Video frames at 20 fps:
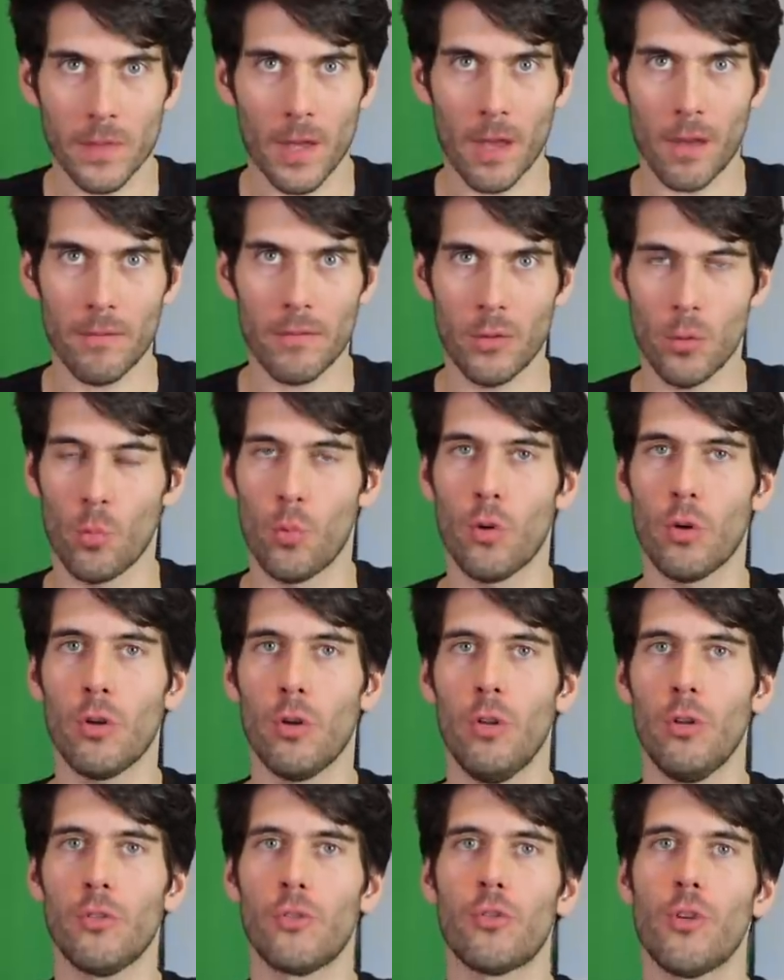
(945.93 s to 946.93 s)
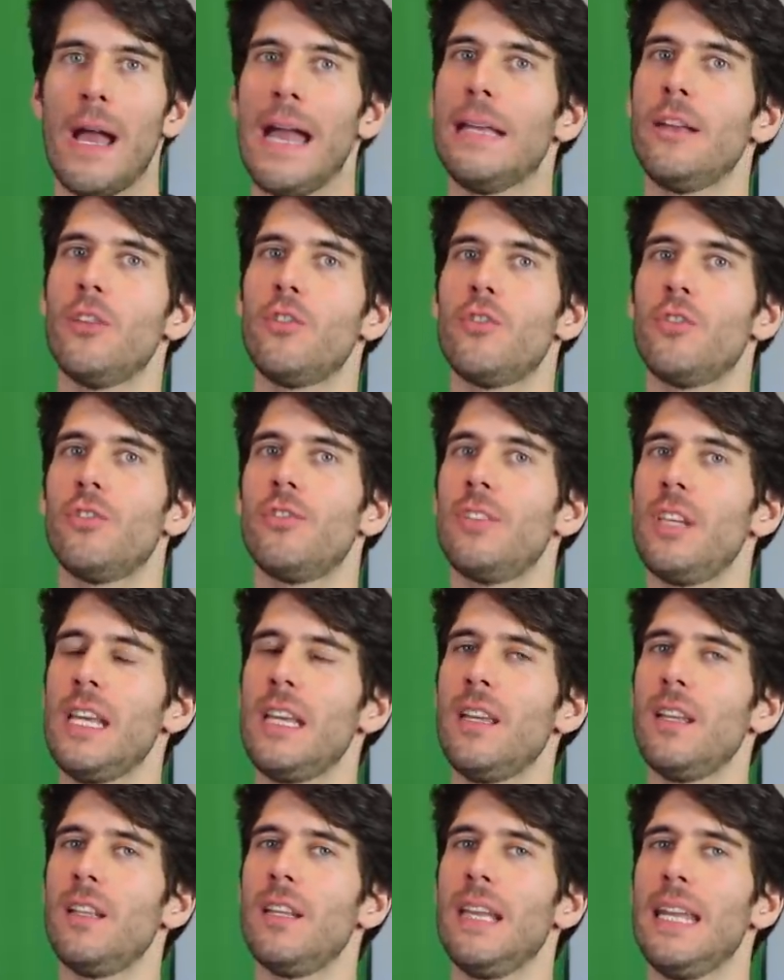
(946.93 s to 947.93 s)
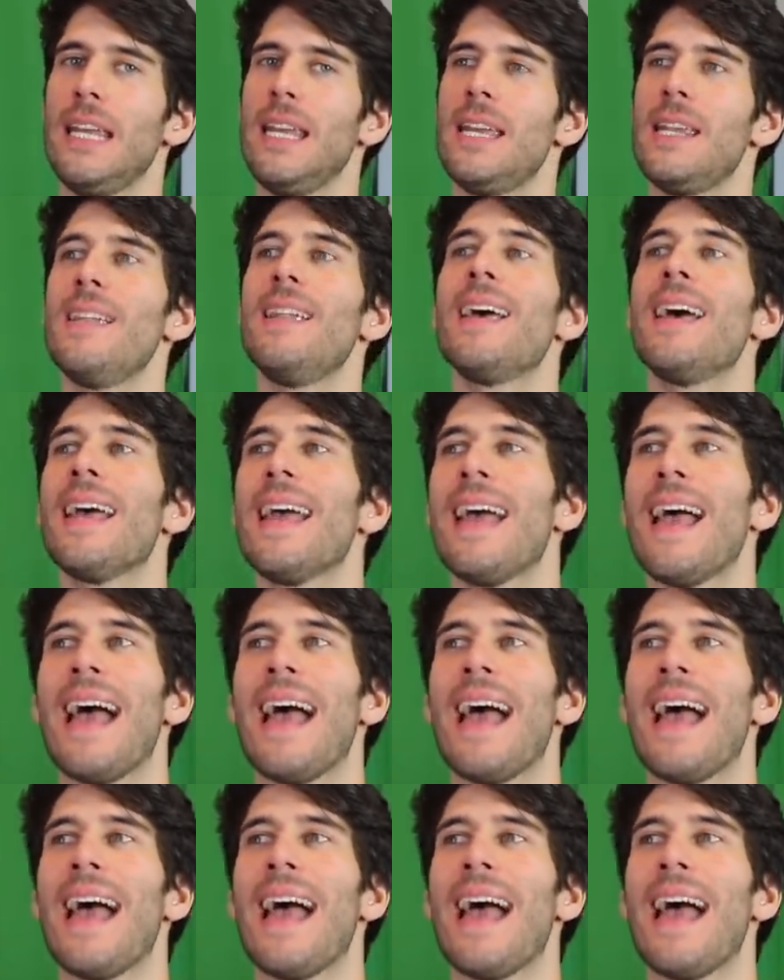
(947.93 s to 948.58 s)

of the world, trying to just take it in